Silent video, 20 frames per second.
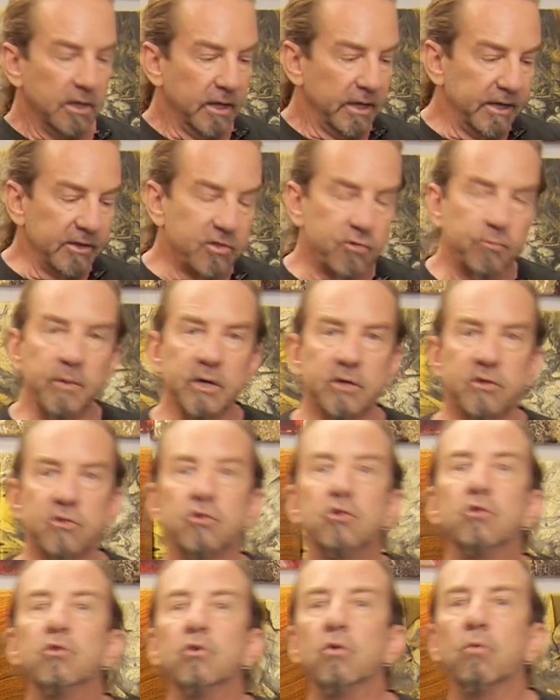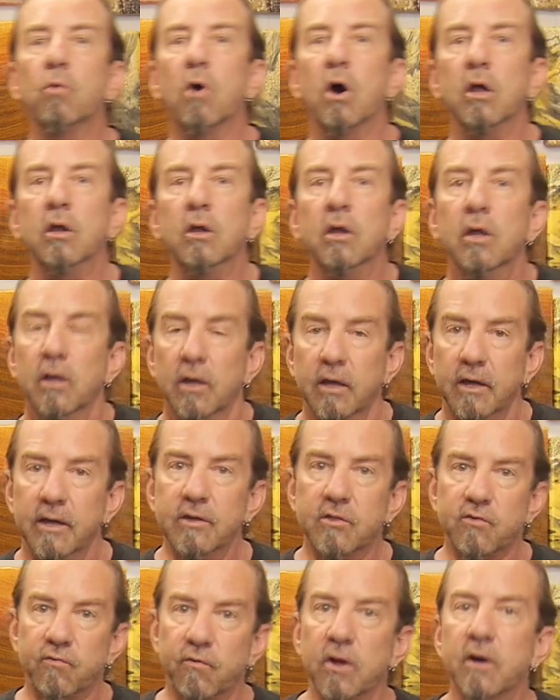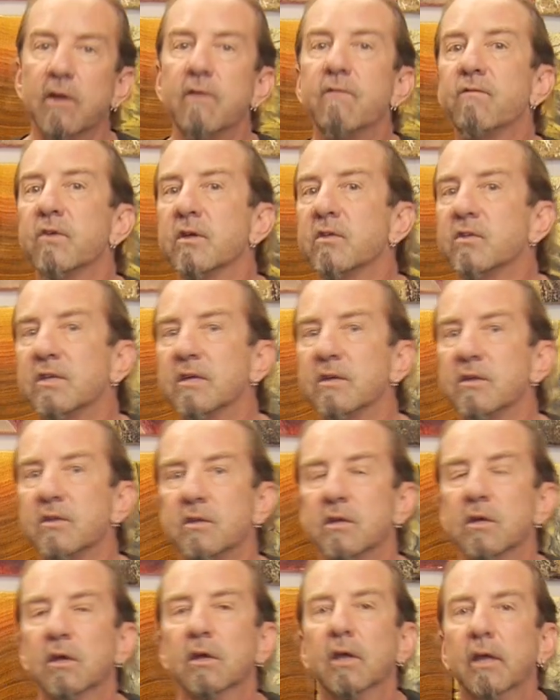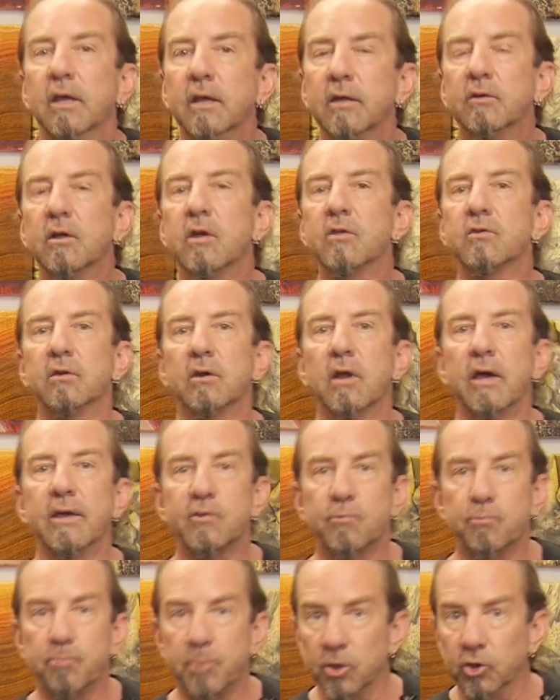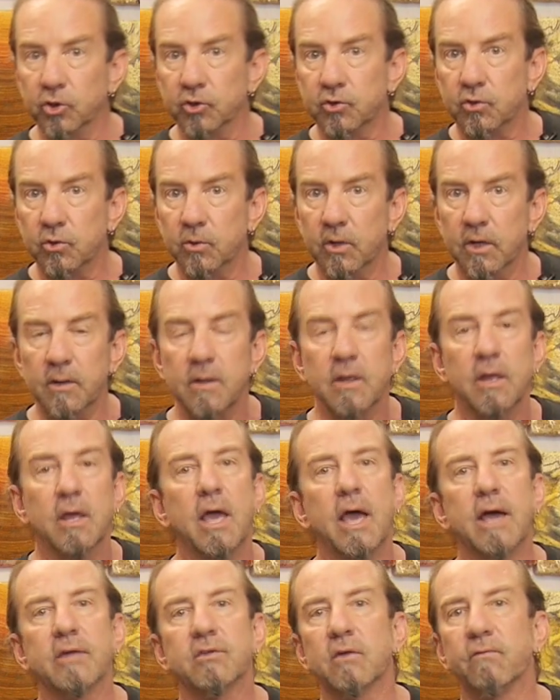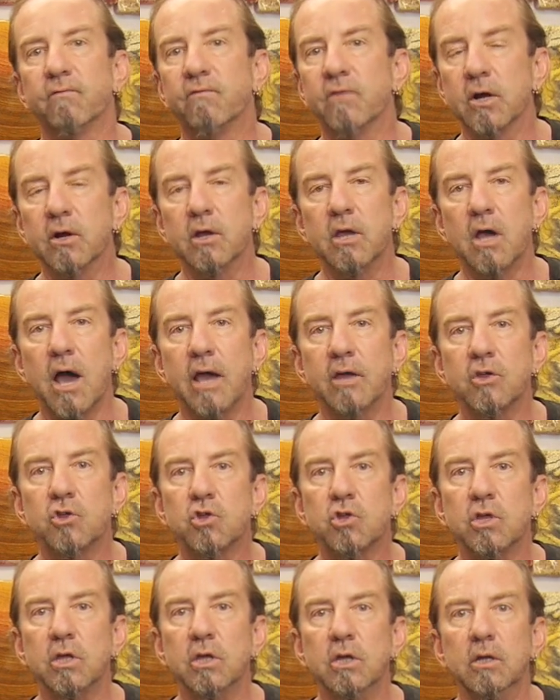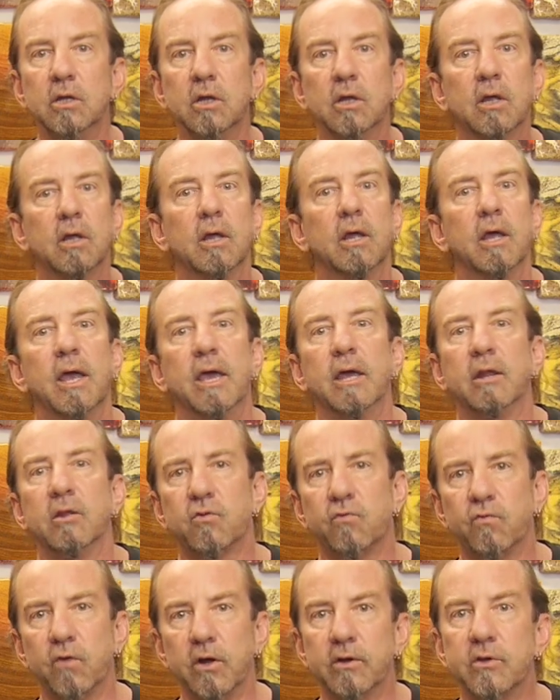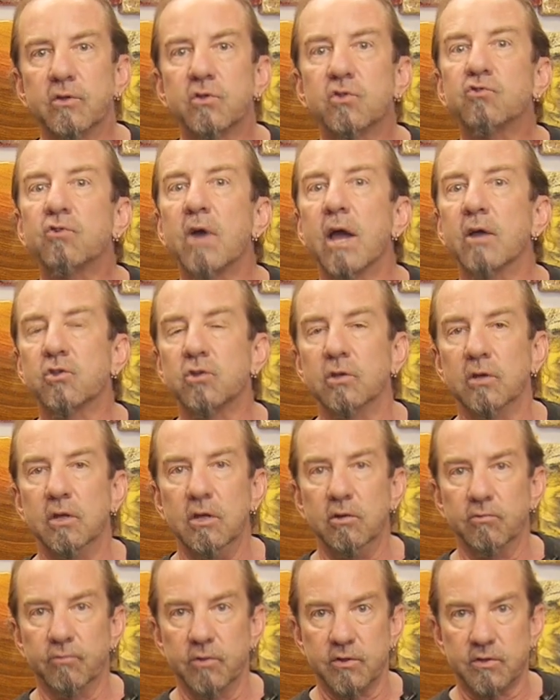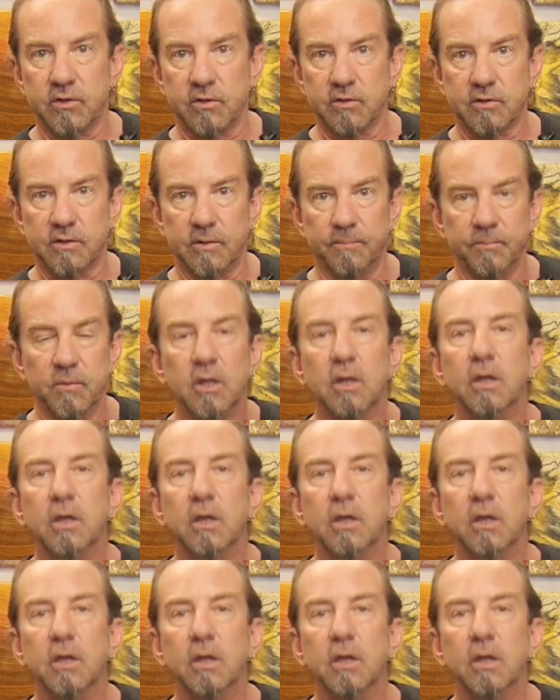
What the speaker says: It's mixed 2-to-1. It's very viscous. It does a nice build to it, has a very high sheen, and is very scratch and heat resistant.